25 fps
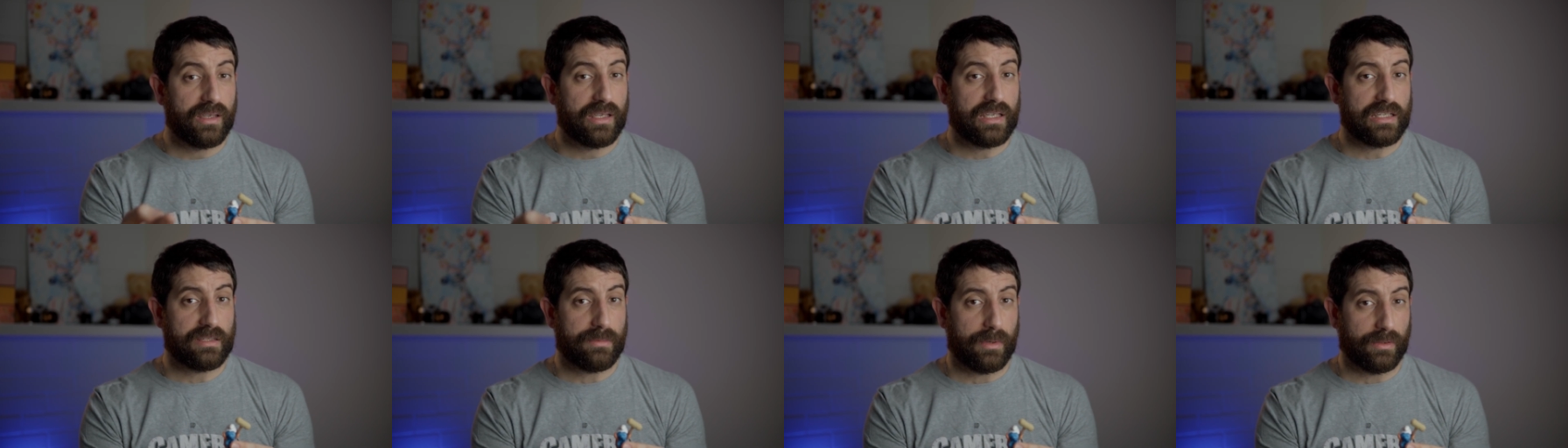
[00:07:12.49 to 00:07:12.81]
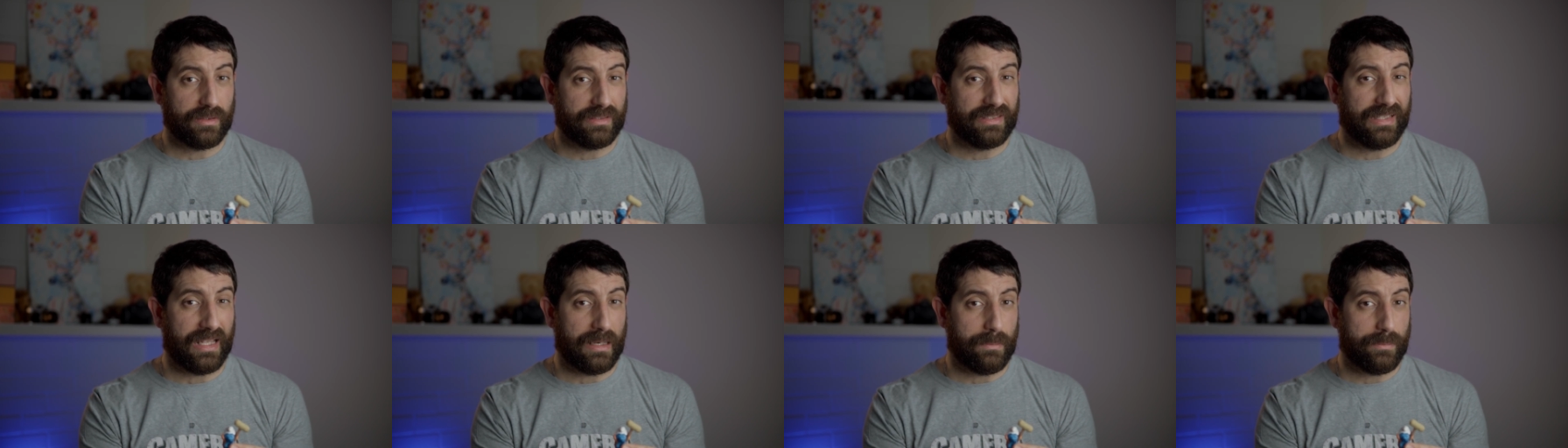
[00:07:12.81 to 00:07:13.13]
is
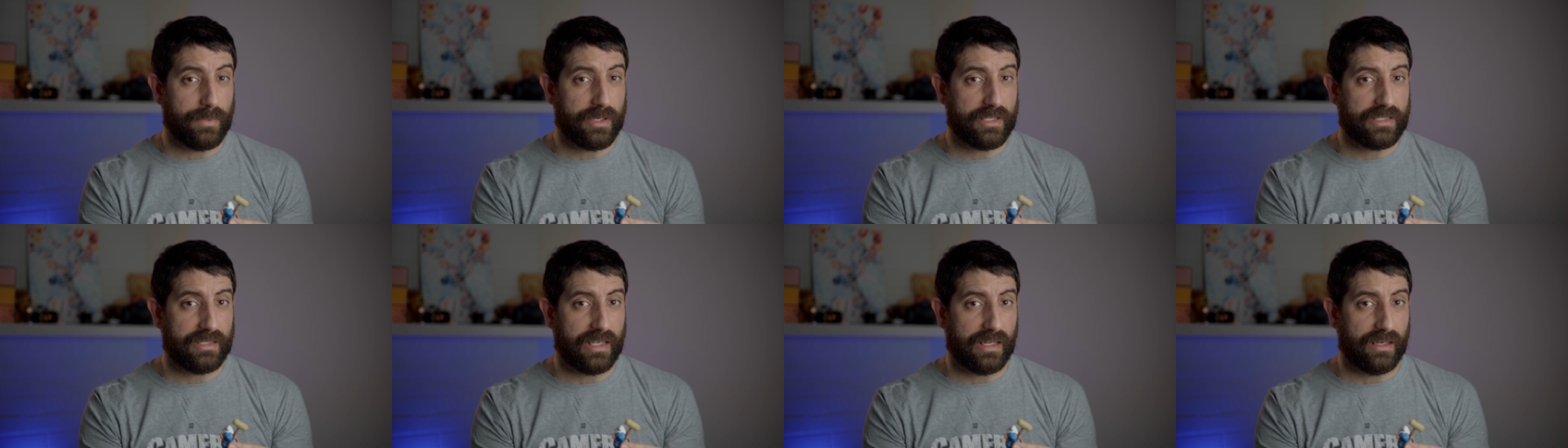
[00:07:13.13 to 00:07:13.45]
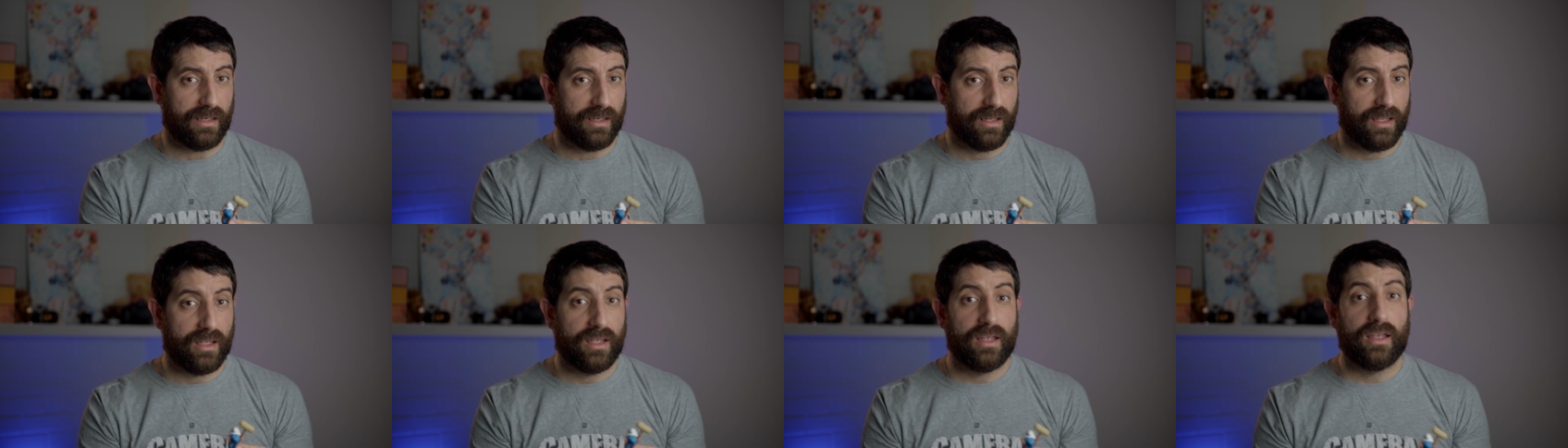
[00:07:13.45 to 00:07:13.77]
about
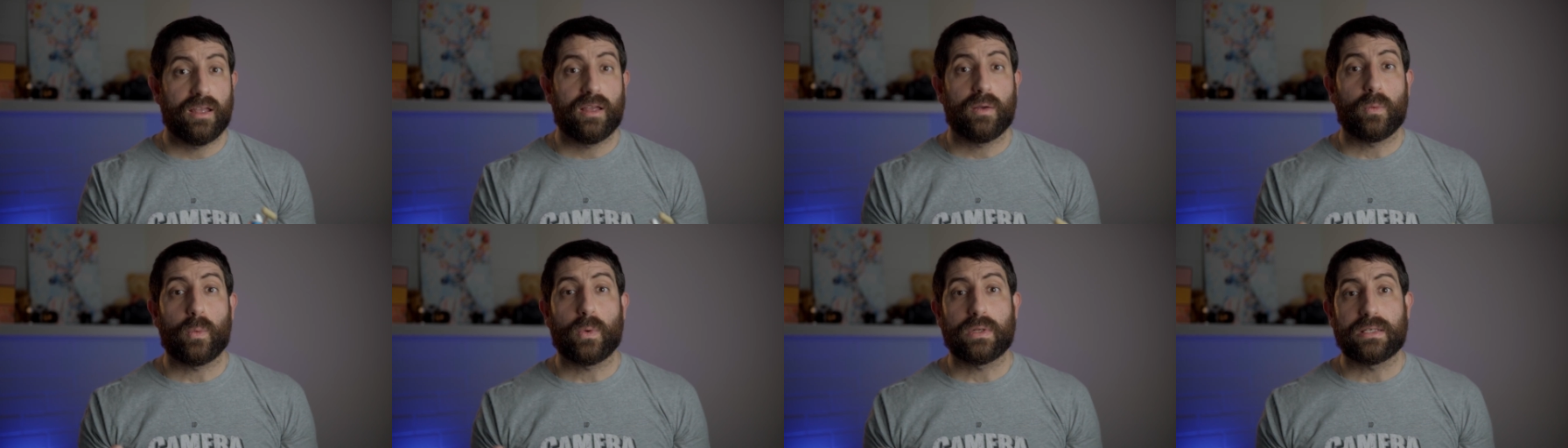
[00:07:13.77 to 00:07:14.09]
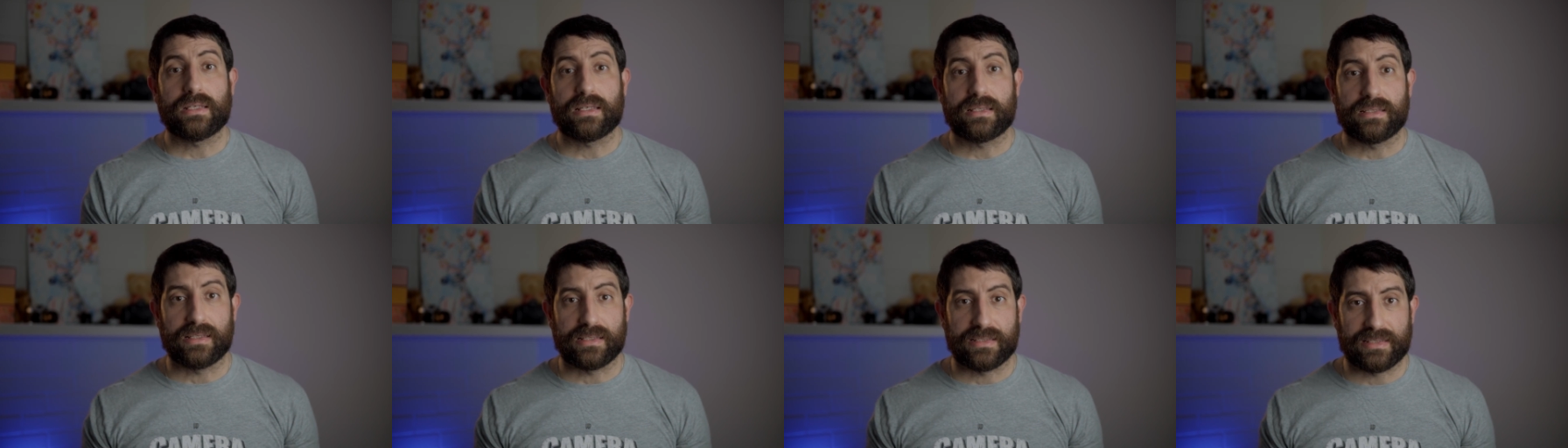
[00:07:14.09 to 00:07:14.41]
10%, which
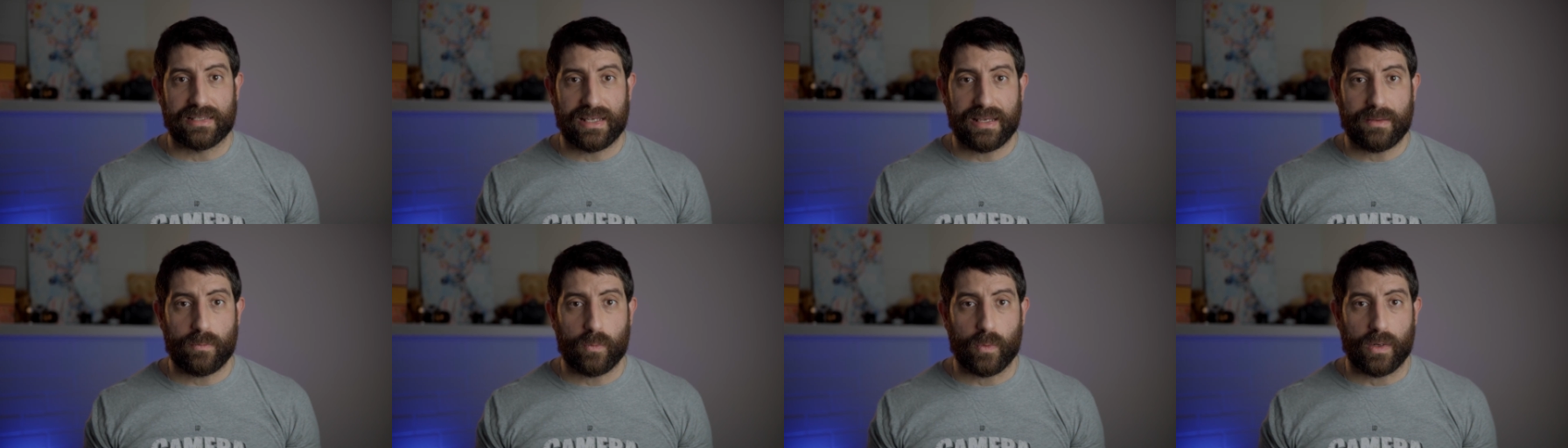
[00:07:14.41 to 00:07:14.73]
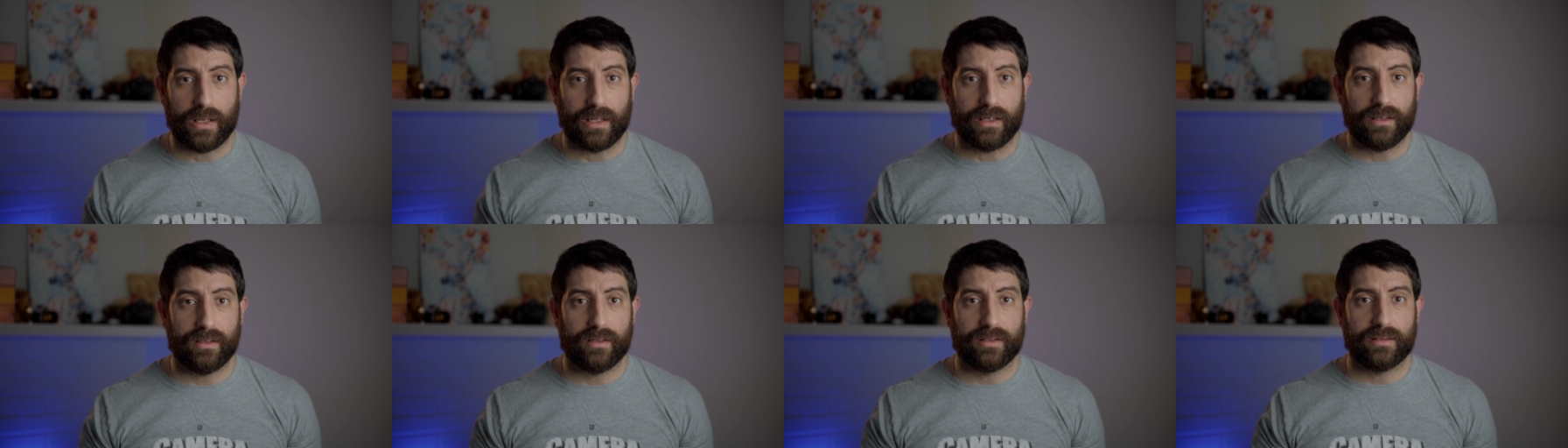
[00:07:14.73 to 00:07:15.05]
is the same
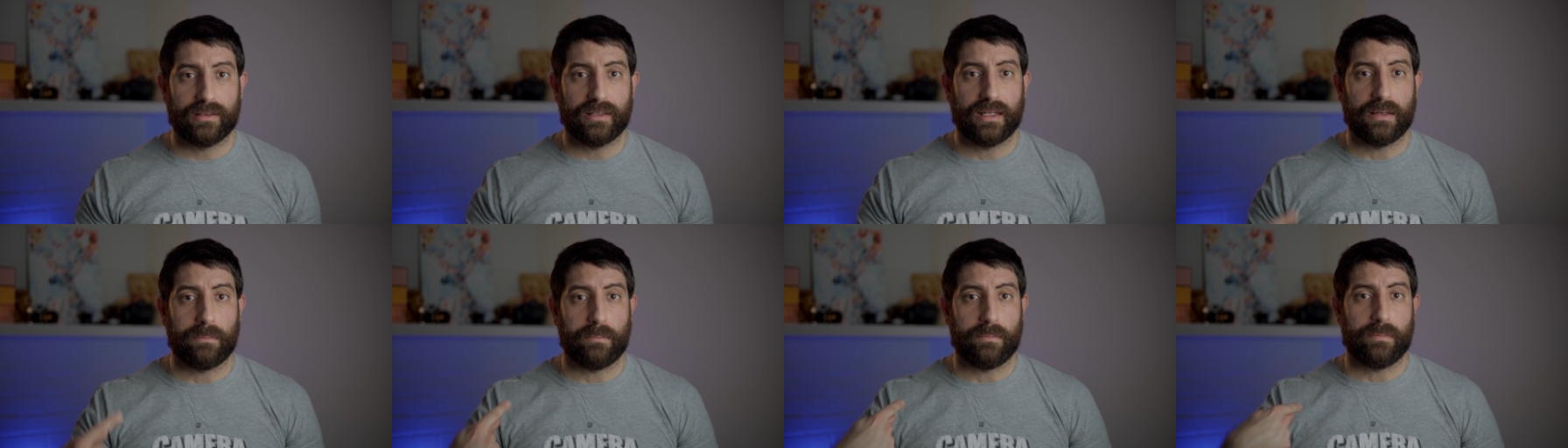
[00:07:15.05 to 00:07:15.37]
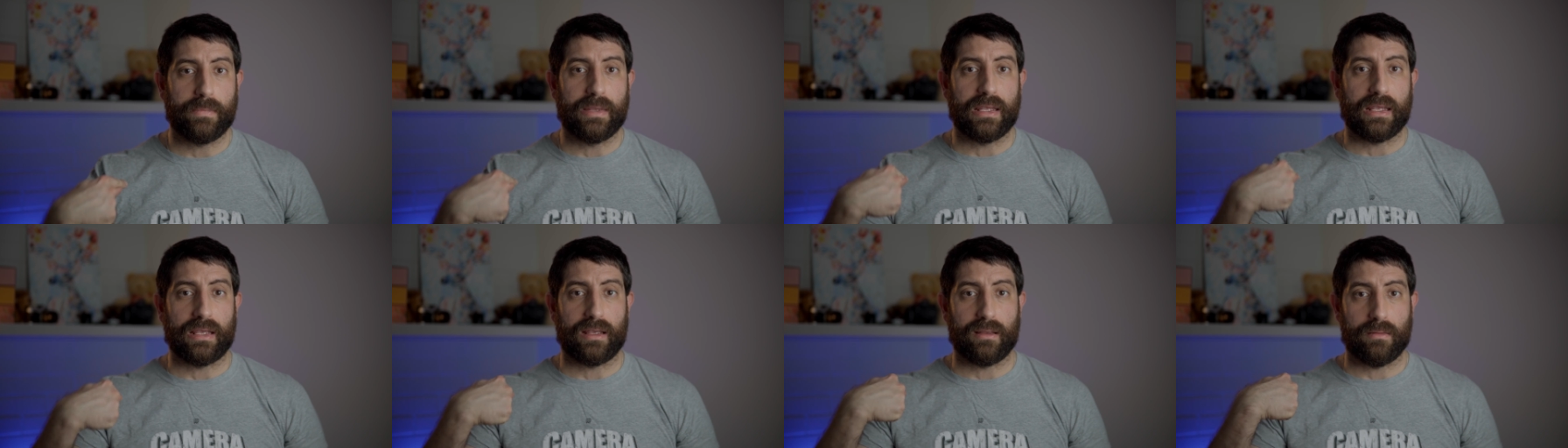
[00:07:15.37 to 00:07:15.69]
one than
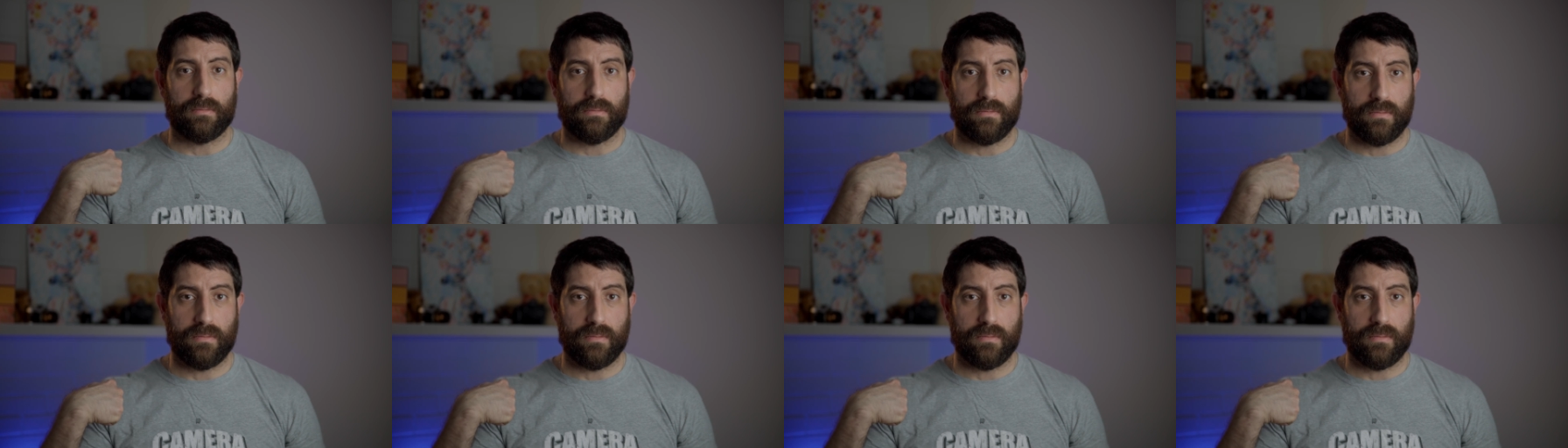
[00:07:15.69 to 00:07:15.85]
being